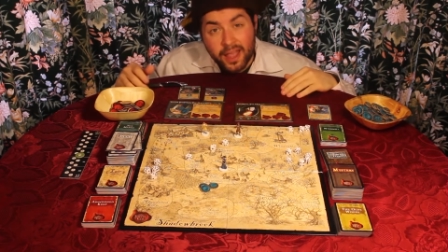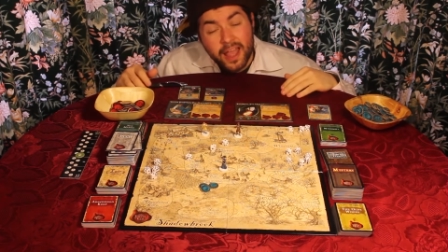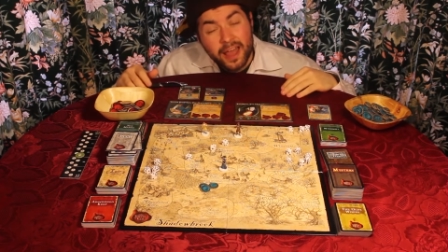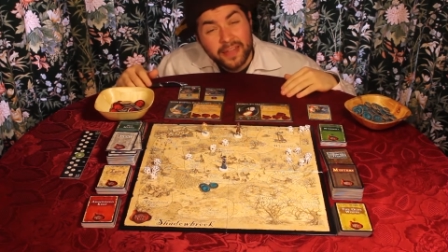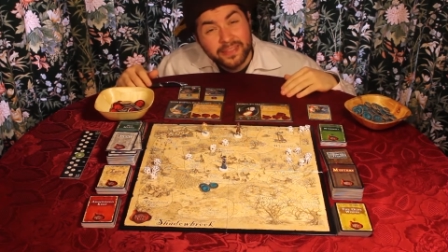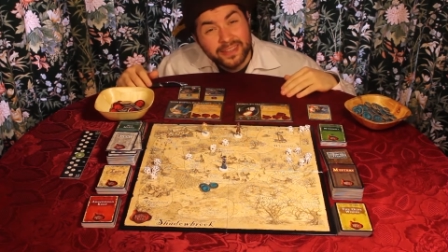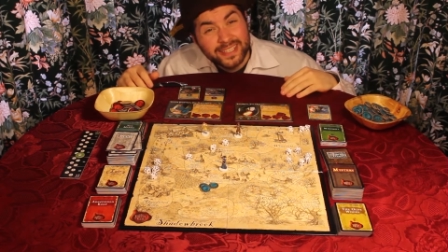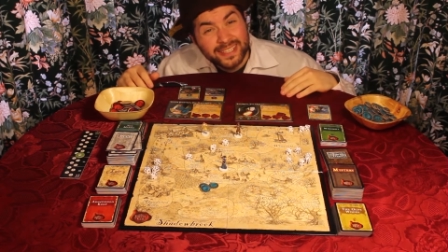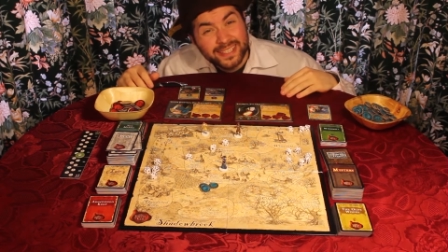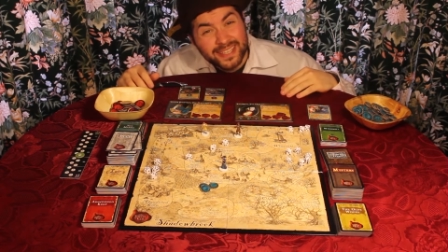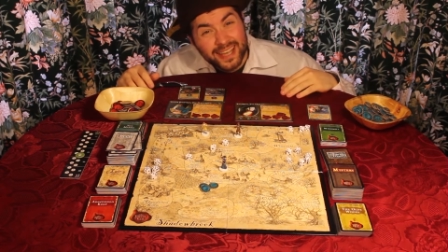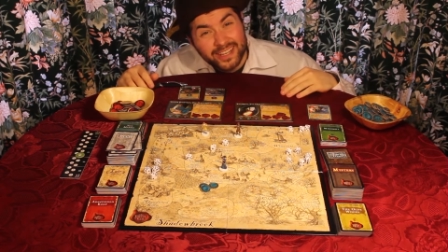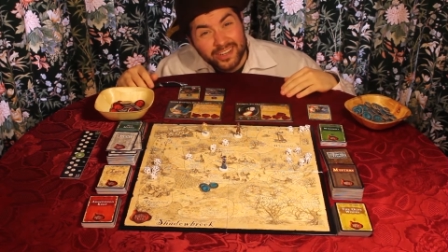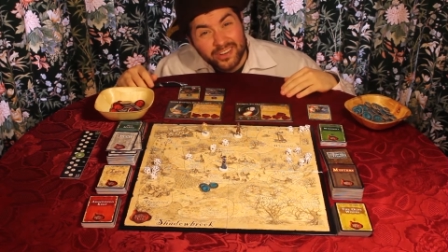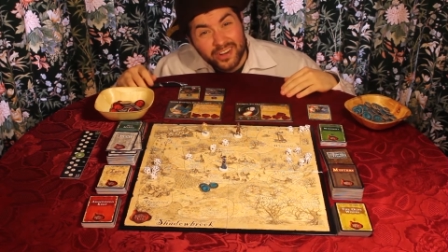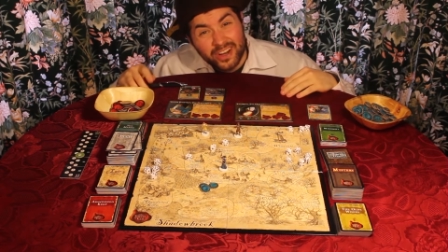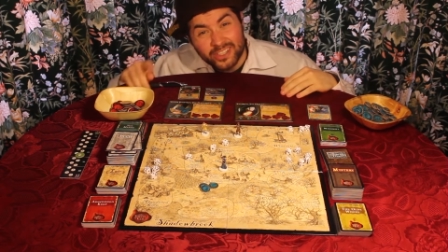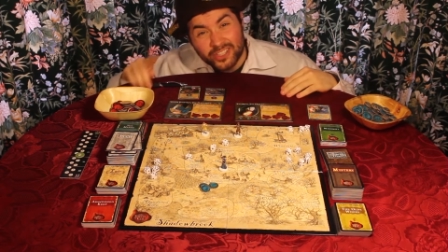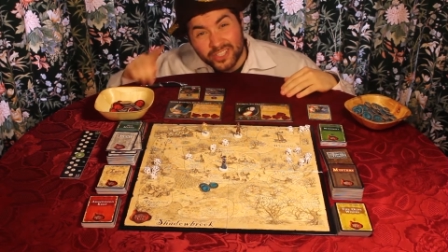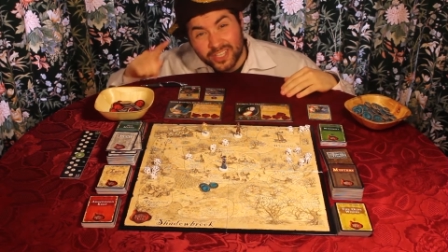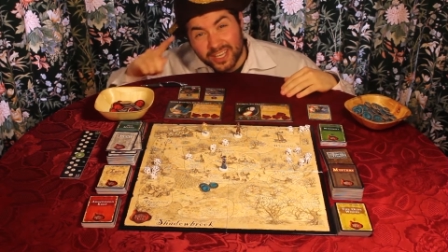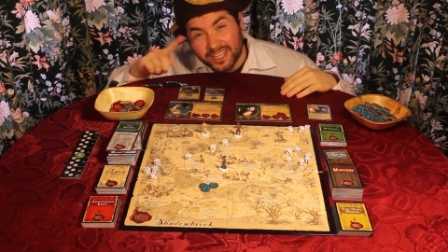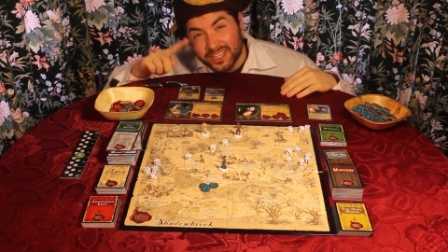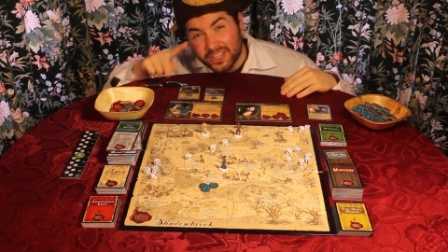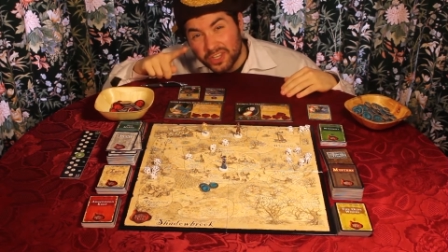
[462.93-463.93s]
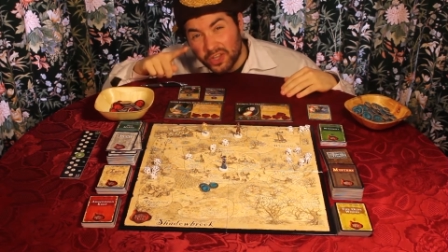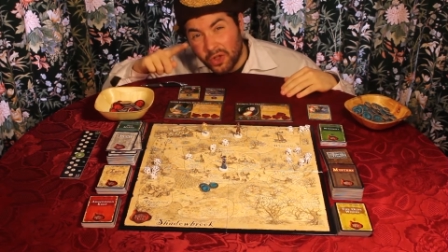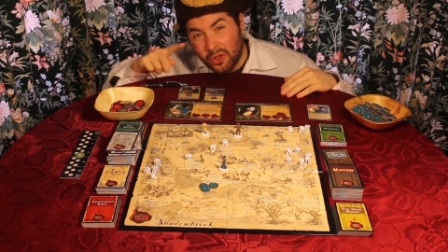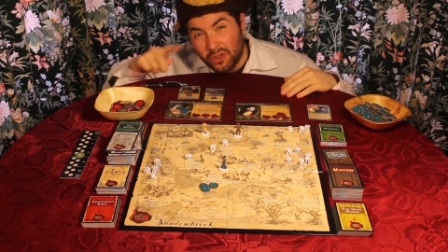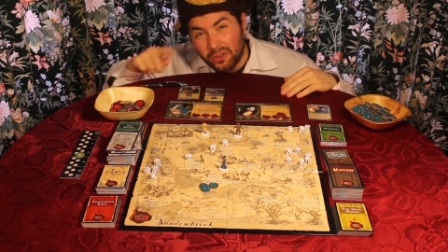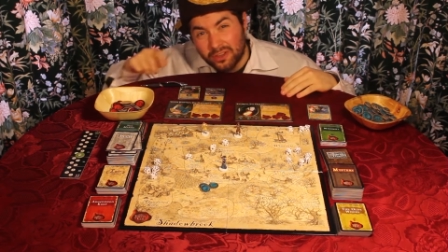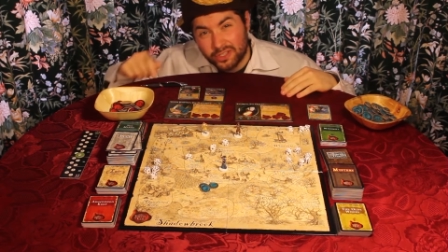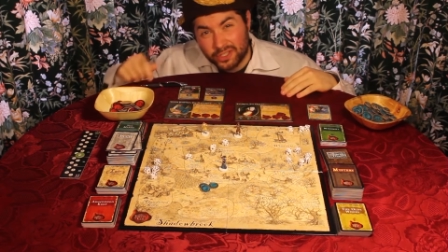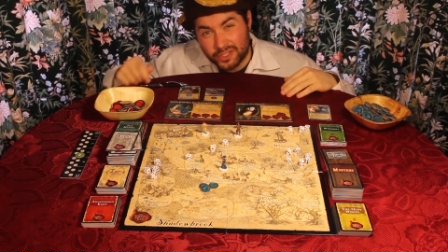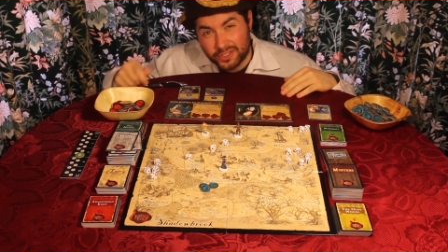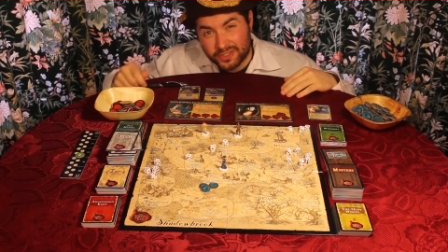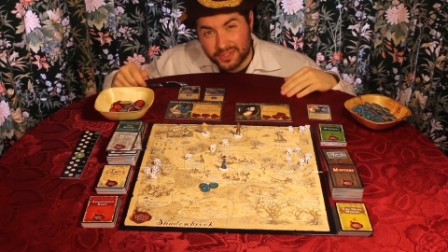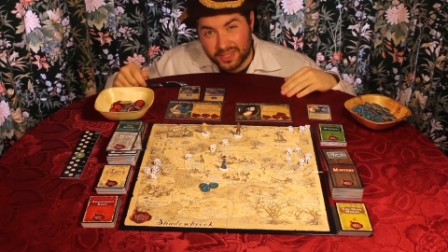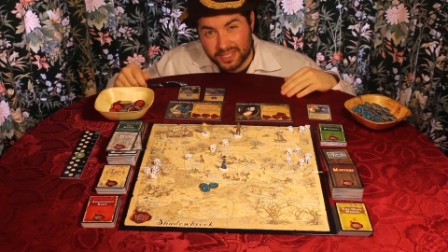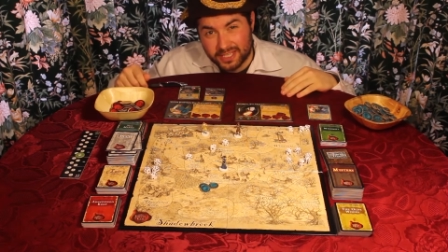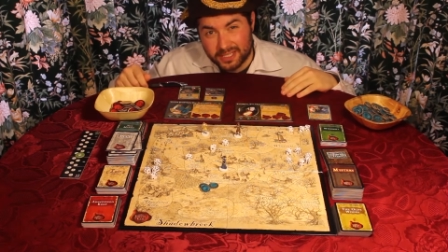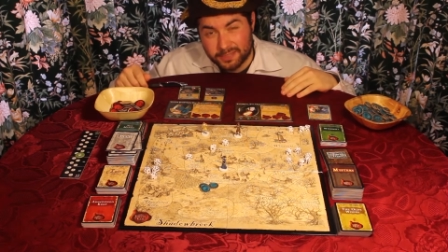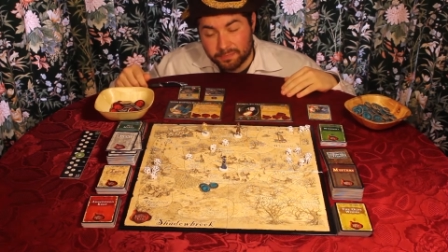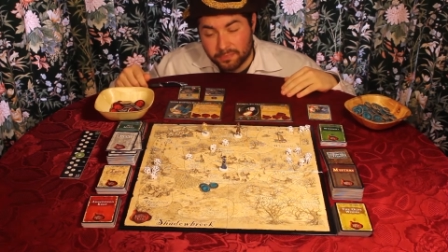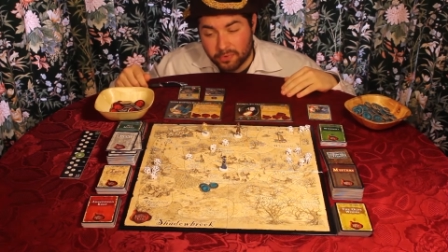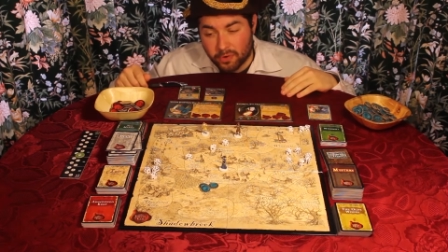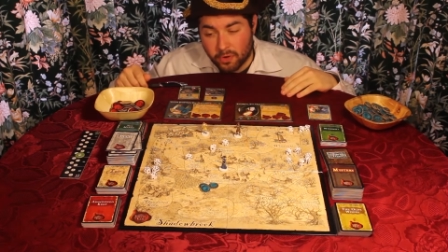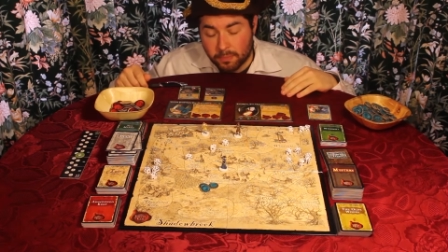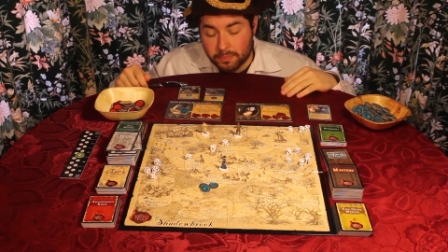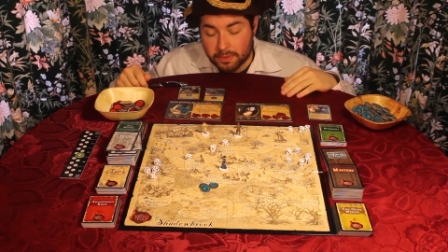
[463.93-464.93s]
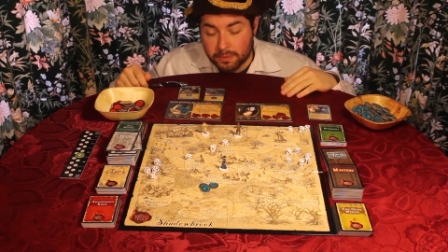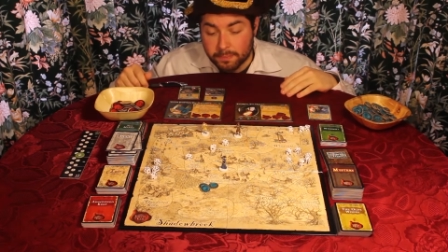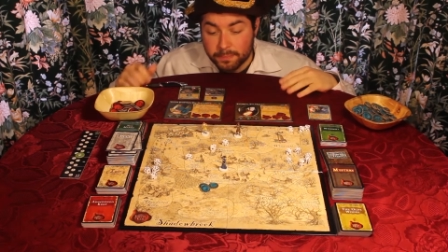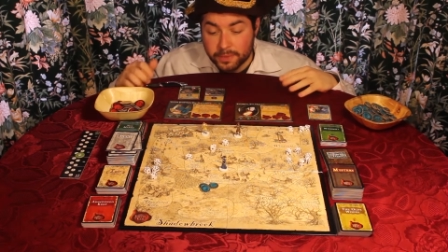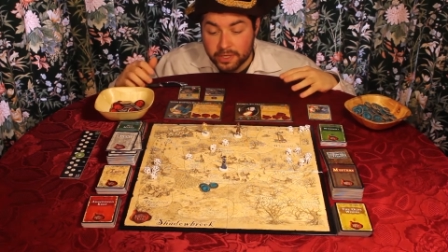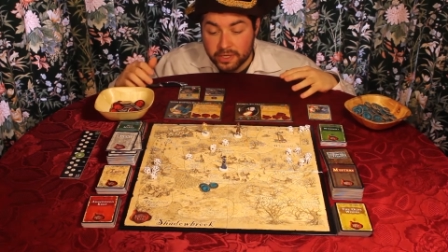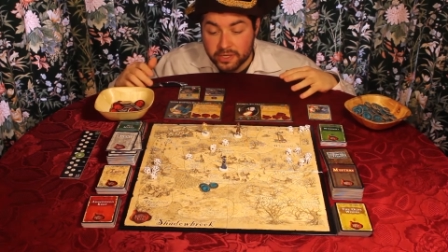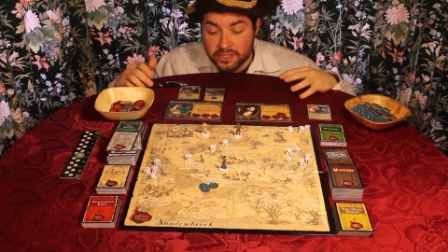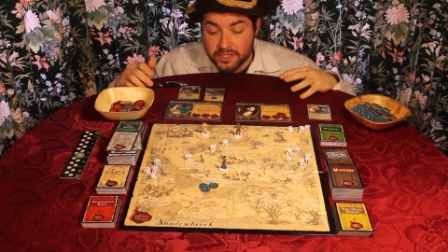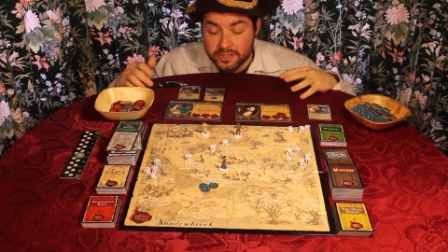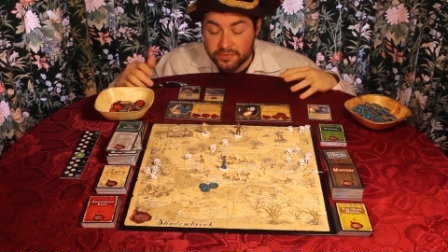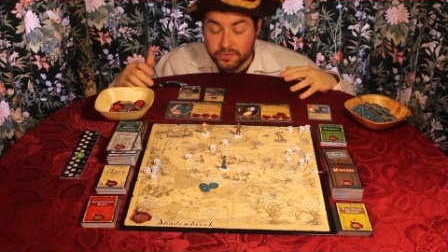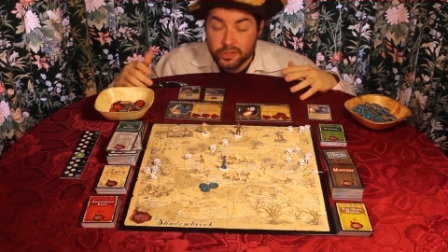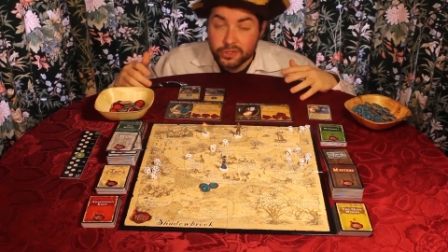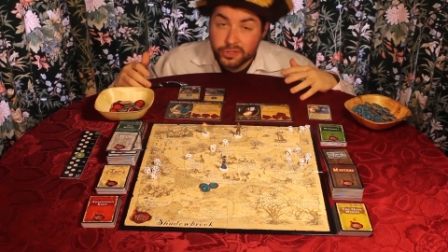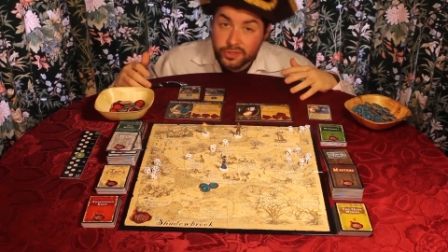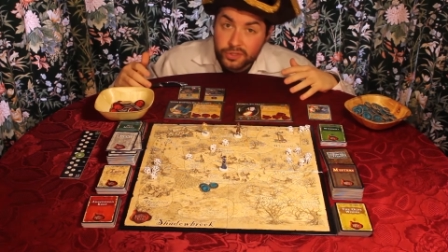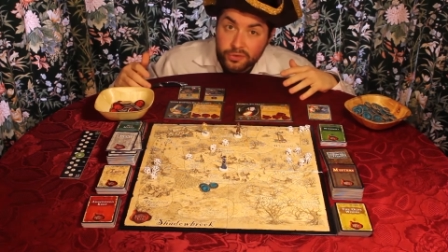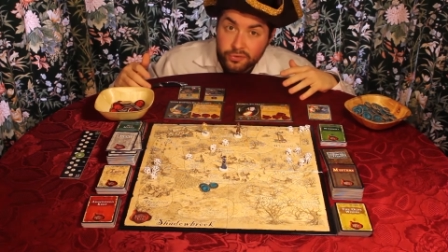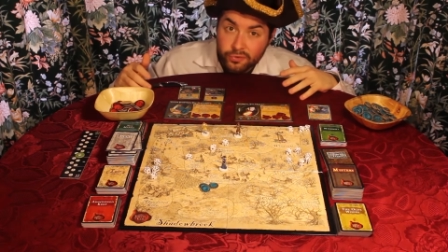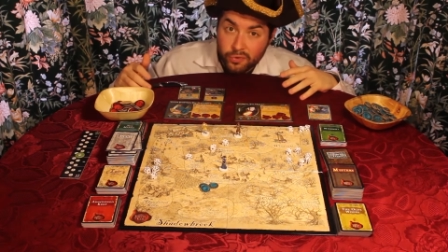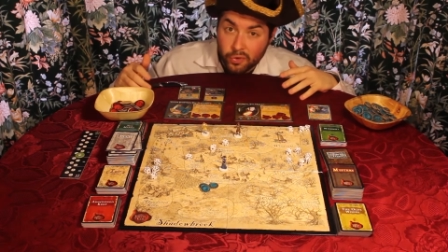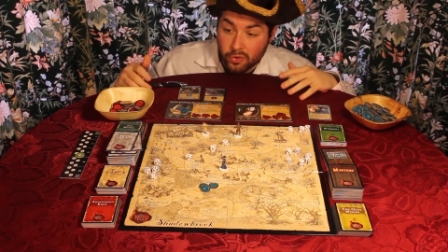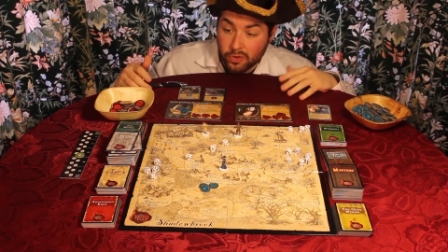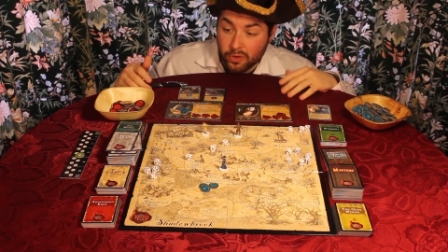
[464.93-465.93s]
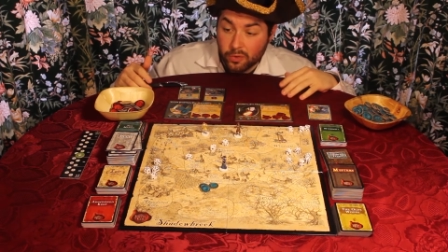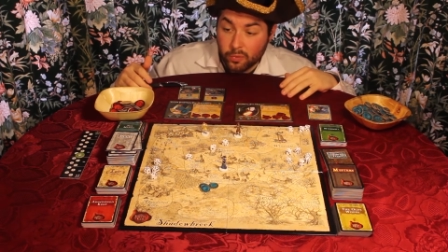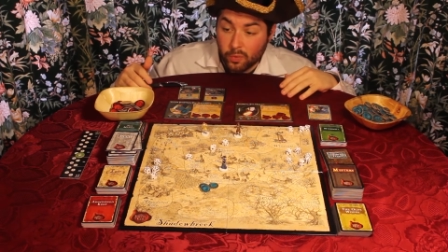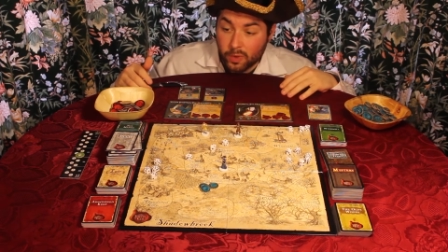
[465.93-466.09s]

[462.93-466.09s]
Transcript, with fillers: And the designer actually acknowledges this problem because if you do roll a